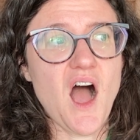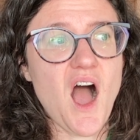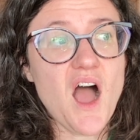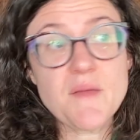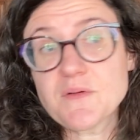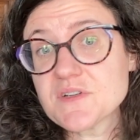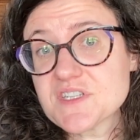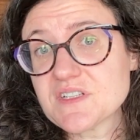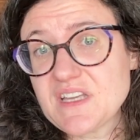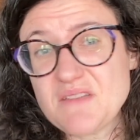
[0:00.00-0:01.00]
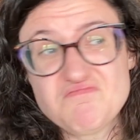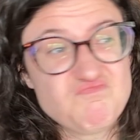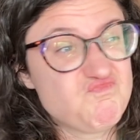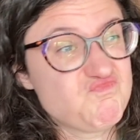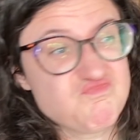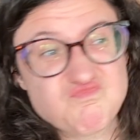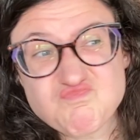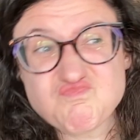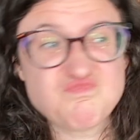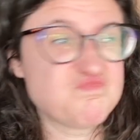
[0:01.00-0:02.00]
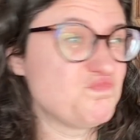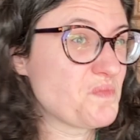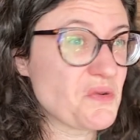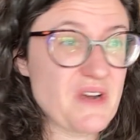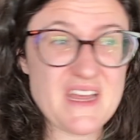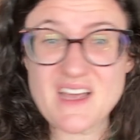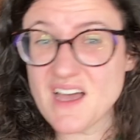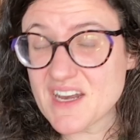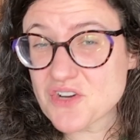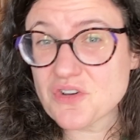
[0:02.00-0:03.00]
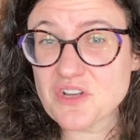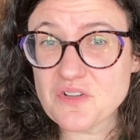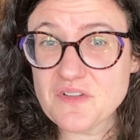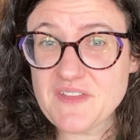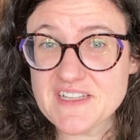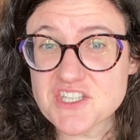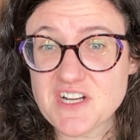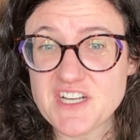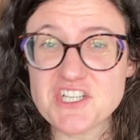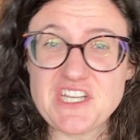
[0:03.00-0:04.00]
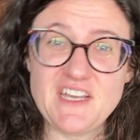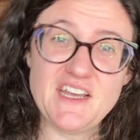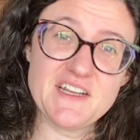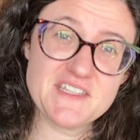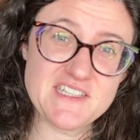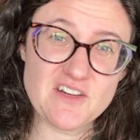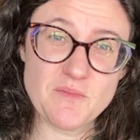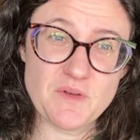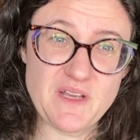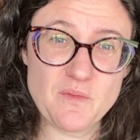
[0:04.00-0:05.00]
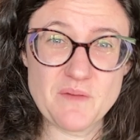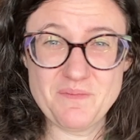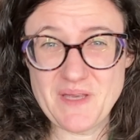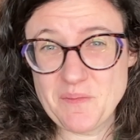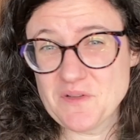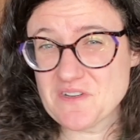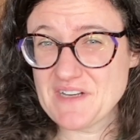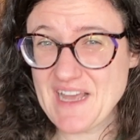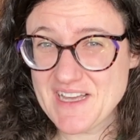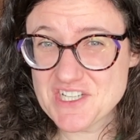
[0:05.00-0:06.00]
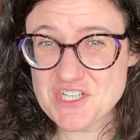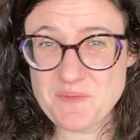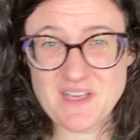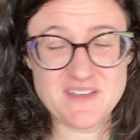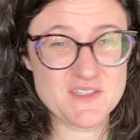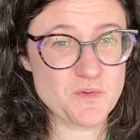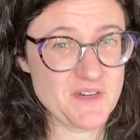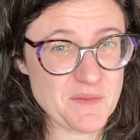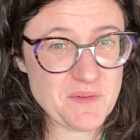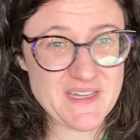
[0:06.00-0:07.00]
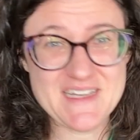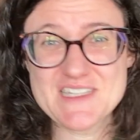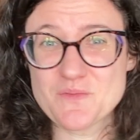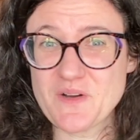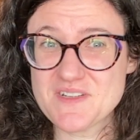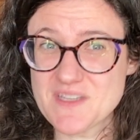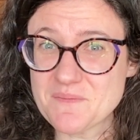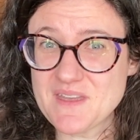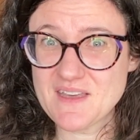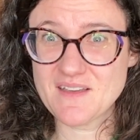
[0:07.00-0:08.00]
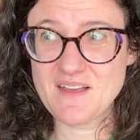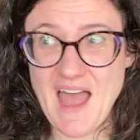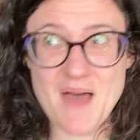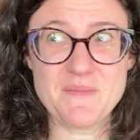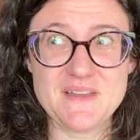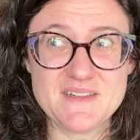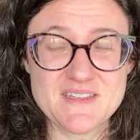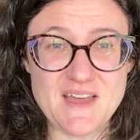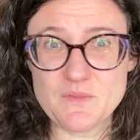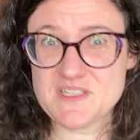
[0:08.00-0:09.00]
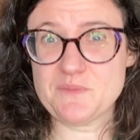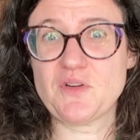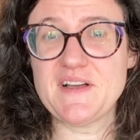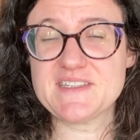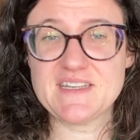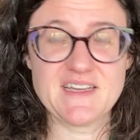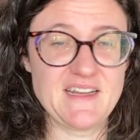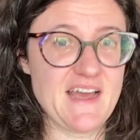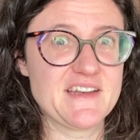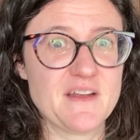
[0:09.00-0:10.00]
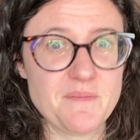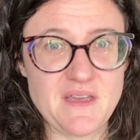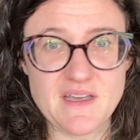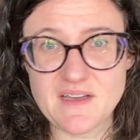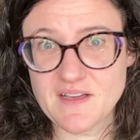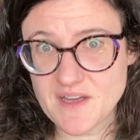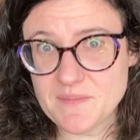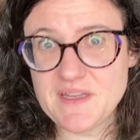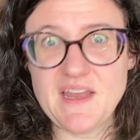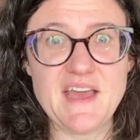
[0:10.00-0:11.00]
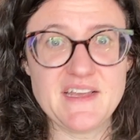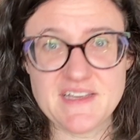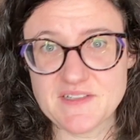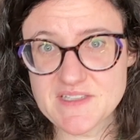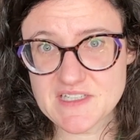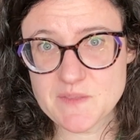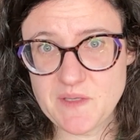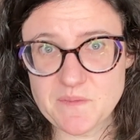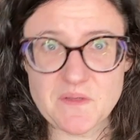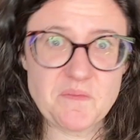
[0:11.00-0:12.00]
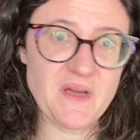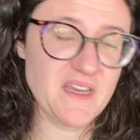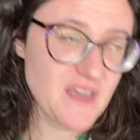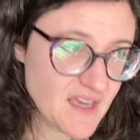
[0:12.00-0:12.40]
I personally pretty kind of critical of that strategy in a ceremony where people are on edge because we're in a place where something happened that was surprising and it ended up being a gunman and he killed 6 people. But,